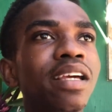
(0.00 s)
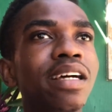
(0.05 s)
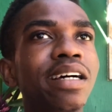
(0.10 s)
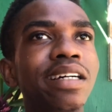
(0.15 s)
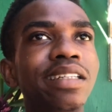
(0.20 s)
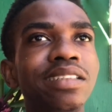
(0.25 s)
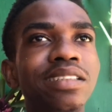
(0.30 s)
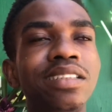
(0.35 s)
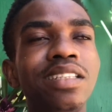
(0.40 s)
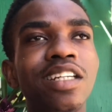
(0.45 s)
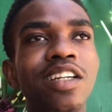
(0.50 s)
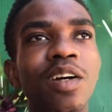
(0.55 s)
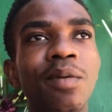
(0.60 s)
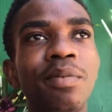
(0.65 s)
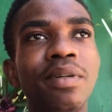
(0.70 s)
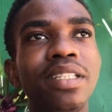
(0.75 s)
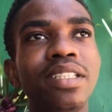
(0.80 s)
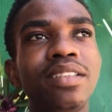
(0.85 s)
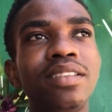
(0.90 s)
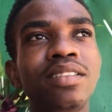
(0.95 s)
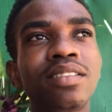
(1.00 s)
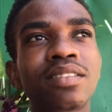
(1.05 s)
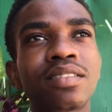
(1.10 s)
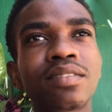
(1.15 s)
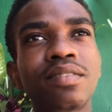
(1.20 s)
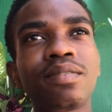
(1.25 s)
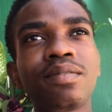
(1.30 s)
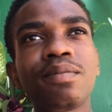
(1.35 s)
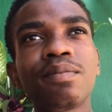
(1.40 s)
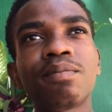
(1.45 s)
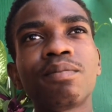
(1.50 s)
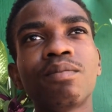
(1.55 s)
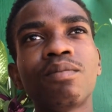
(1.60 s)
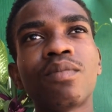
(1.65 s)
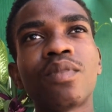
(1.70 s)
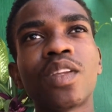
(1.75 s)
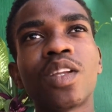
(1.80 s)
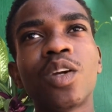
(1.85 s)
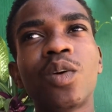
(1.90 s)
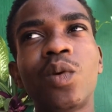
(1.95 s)
Let's stick up at
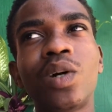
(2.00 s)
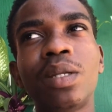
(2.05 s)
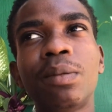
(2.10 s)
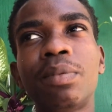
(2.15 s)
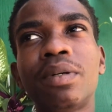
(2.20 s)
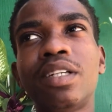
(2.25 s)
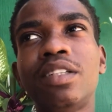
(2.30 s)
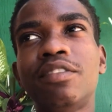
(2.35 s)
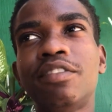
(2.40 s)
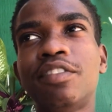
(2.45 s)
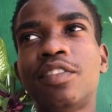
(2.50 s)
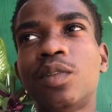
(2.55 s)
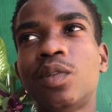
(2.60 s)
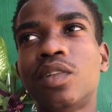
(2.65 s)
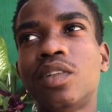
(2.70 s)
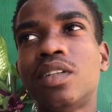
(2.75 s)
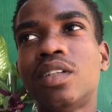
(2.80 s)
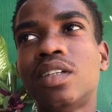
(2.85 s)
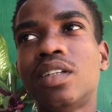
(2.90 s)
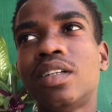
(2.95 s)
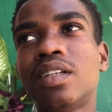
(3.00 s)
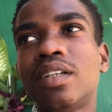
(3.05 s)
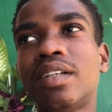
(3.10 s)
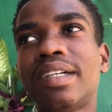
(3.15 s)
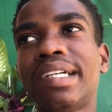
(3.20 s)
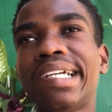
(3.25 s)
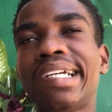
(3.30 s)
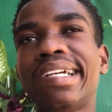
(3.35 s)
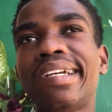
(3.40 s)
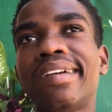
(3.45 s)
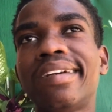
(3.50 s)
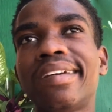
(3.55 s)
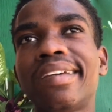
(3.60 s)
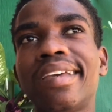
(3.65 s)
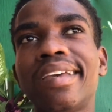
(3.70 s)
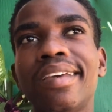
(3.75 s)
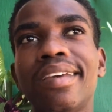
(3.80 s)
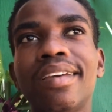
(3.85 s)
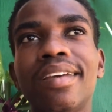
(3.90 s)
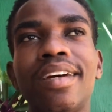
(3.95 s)

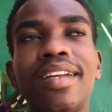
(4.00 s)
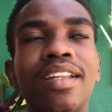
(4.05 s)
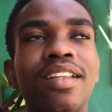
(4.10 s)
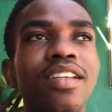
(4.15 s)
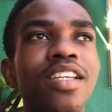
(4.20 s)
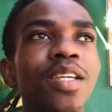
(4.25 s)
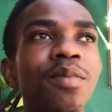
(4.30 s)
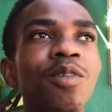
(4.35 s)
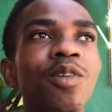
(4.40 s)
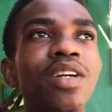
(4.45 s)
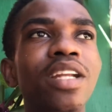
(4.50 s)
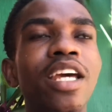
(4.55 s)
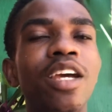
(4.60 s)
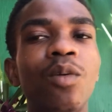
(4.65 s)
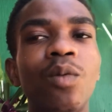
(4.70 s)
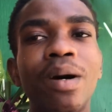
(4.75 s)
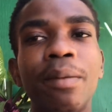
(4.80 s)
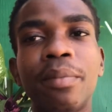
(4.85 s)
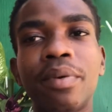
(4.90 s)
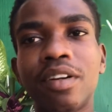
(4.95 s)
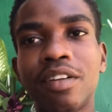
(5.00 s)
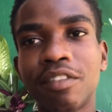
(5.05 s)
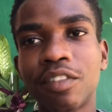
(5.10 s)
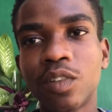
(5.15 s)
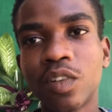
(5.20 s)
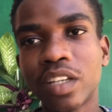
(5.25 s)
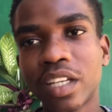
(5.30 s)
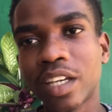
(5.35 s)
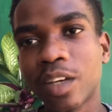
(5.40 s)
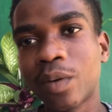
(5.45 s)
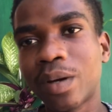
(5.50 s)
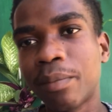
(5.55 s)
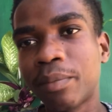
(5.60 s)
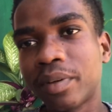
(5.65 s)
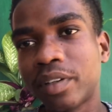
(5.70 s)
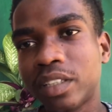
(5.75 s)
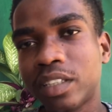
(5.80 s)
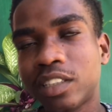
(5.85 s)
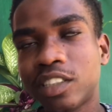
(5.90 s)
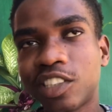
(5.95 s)
1.4k and keep going, like 1.4k,
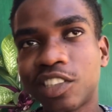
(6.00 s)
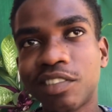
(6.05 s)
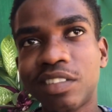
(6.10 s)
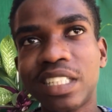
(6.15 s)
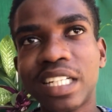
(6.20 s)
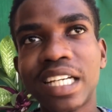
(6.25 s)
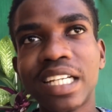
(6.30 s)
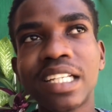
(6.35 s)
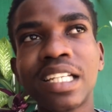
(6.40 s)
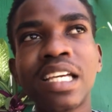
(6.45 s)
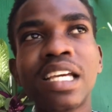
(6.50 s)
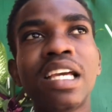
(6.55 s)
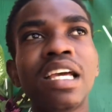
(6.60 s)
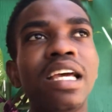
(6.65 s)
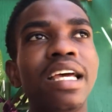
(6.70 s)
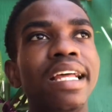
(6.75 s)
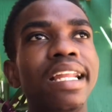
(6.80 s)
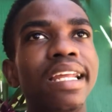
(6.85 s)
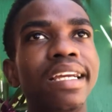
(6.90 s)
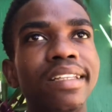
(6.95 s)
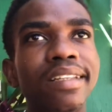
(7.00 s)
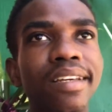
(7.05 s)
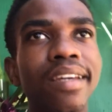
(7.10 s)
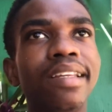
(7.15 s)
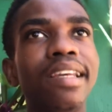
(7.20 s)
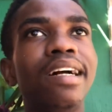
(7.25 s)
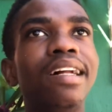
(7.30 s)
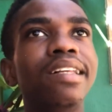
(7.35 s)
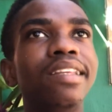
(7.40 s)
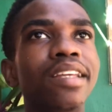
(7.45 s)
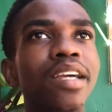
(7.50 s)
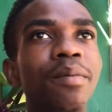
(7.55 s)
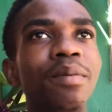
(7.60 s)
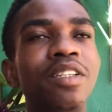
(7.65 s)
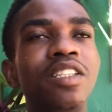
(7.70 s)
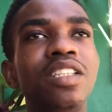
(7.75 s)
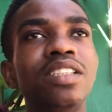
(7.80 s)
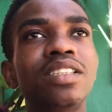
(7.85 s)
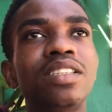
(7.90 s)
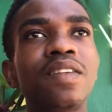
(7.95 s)
1.39, like that the other time. It
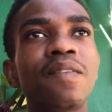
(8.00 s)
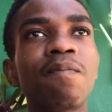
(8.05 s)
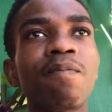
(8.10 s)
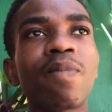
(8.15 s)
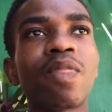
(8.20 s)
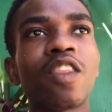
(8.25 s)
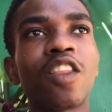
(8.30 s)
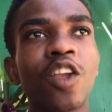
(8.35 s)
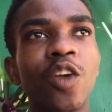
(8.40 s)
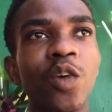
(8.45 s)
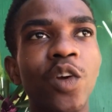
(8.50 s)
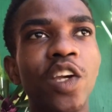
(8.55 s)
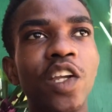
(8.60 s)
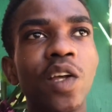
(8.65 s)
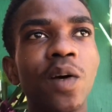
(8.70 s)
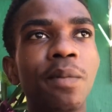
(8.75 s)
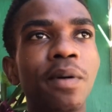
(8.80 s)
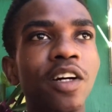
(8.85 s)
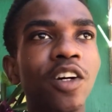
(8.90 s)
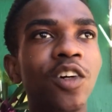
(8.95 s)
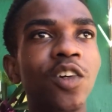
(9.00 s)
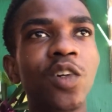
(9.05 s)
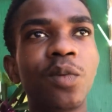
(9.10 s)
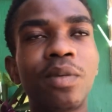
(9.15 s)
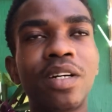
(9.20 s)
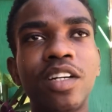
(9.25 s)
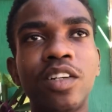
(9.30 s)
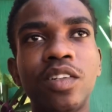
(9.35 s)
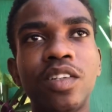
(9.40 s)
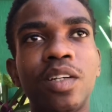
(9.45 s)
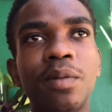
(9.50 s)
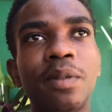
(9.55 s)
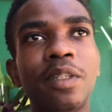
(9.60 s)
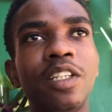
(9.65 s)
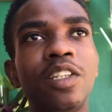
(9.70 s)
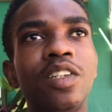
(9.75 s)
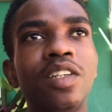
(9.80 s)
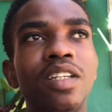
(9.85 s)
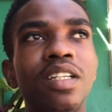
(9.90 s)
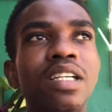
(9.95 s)
just going up and going up, going up and
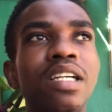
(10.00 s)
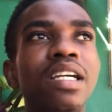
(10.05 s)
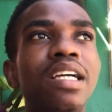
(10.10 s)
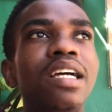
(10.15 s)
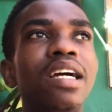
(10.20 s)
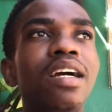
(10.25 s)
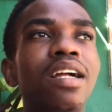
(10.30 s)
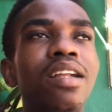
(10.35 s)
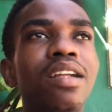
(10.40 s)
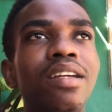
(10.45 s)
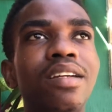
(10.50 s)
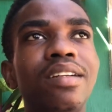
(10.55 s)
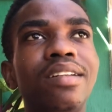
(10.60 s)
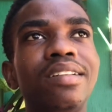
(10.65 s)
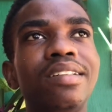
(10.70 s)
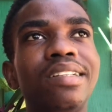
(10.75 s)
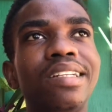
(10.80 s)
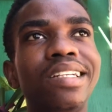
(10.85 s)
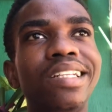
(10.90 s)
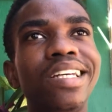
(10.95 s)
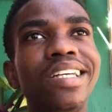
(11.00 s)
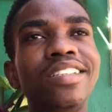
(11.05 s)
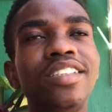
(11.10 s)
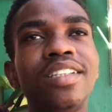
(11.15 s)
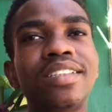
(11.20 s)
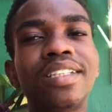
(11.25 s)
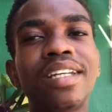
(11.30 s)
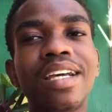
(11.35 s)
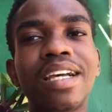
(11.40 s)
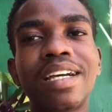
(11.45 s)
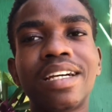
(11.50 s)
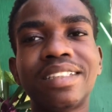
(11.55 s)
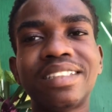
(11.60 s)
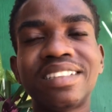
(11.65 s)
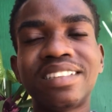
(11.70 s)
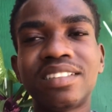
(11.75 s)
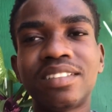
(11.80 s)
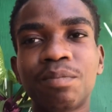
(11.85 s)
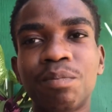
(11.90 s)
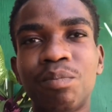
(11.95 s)
going up. Like, that is just like a
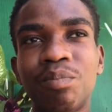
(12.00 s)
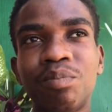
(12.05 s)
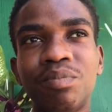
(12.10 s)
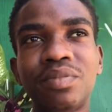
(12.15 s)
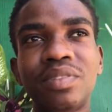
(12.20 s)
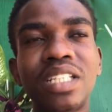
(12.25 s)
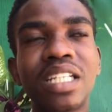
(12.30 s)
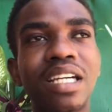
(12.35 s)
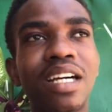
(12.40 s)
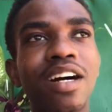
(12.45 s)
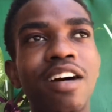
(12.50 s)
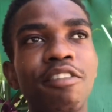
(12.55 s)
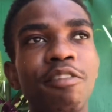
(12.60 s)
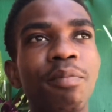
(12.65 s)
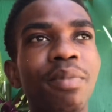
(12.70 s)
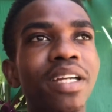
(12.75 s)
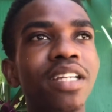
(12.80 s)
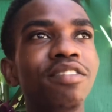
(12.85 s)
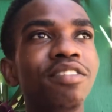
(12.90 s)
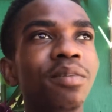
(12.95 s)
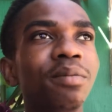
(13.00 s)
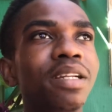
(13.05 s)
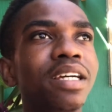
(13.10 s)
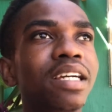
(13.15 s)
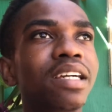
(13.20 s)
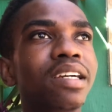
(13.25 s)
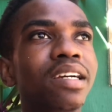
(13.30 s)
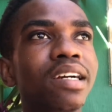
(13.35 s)
tick off point for me, like